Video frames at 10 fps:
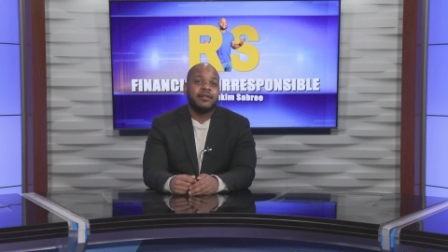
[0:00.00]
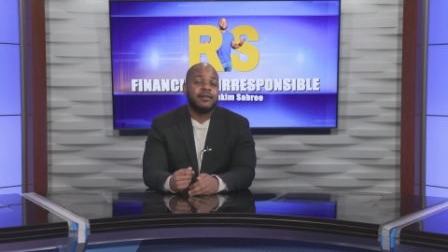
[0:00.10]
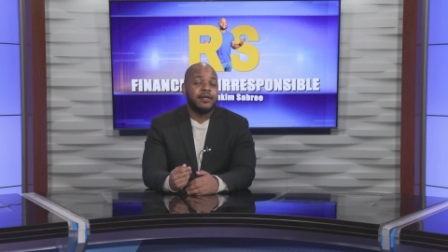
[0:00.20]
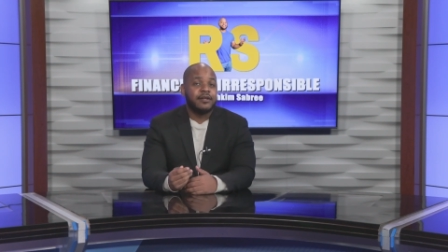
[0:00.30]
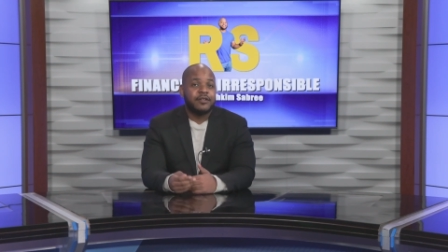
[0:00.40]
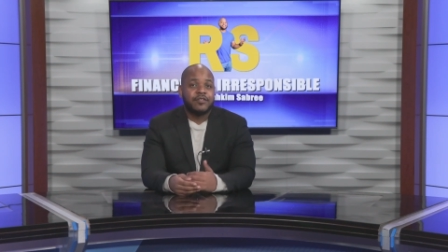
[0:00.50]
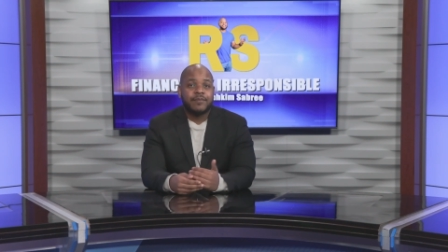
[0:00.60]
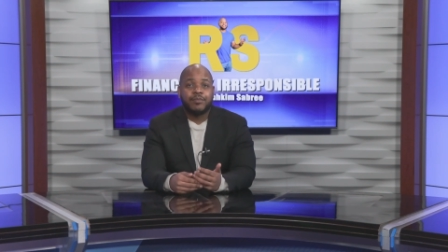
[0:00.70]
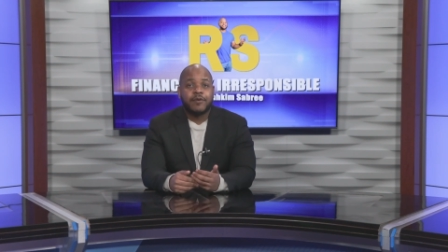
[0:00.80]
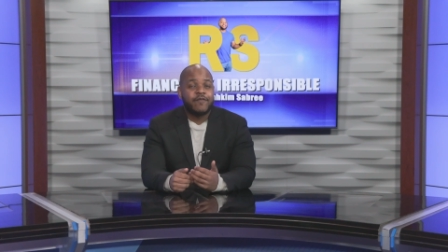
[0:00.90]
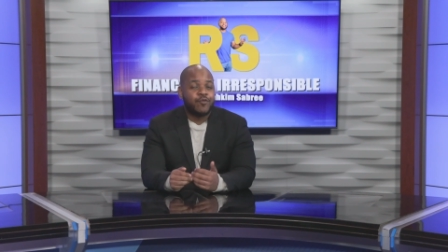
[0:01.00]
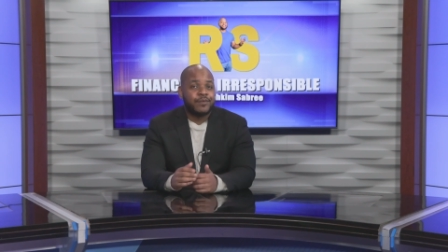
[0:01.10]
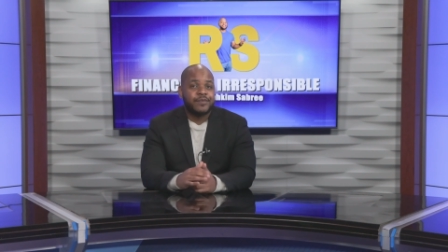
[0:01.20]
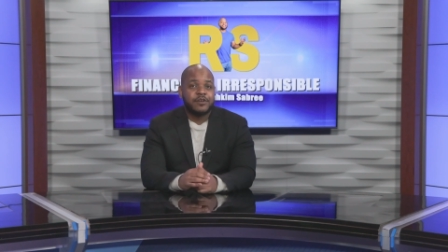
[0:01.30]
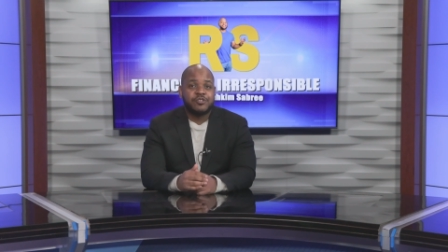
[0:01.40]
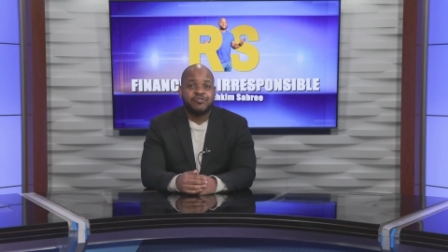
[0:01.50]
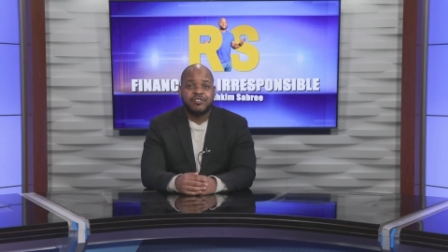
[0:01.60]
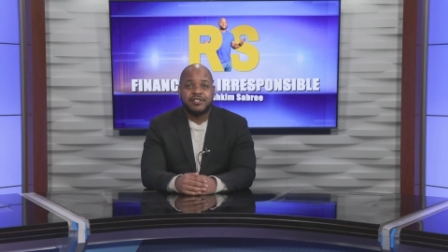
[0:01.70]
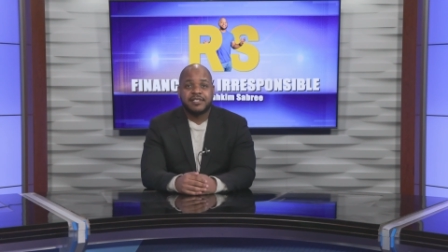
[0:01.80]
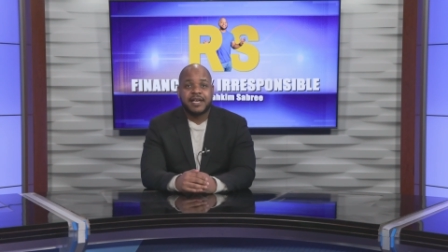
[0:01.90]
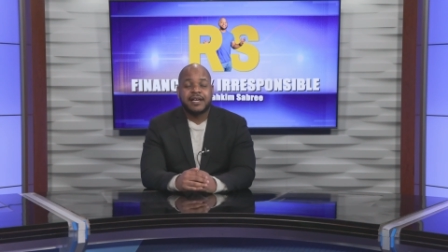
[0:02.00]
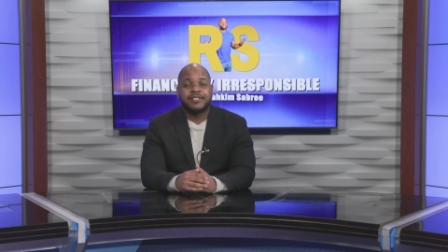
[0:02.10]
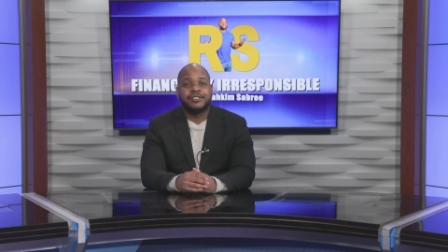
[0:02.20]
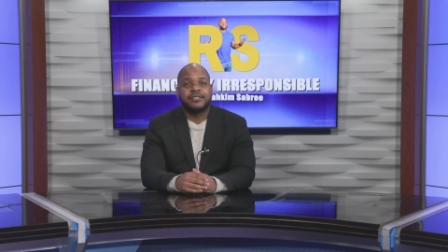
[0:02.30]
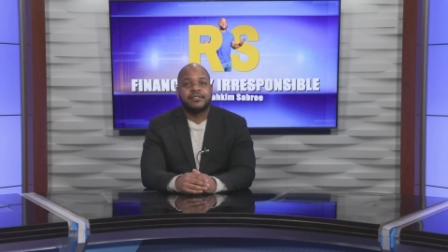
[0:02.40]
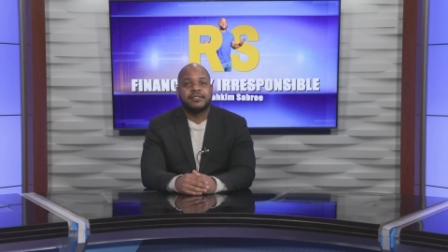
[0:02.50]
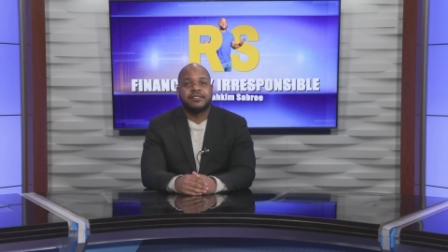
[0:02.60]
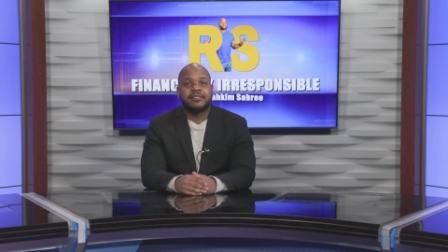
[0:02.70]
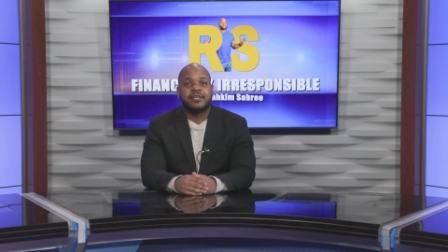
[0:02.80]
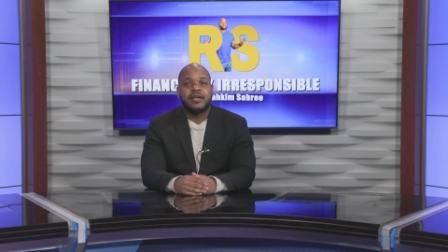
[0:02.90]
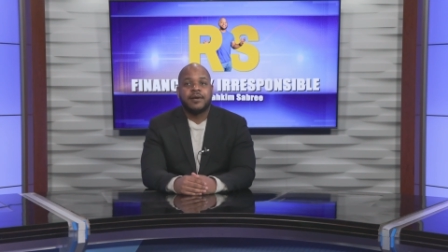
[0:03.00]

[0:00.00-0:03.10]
letting them perform their transactions,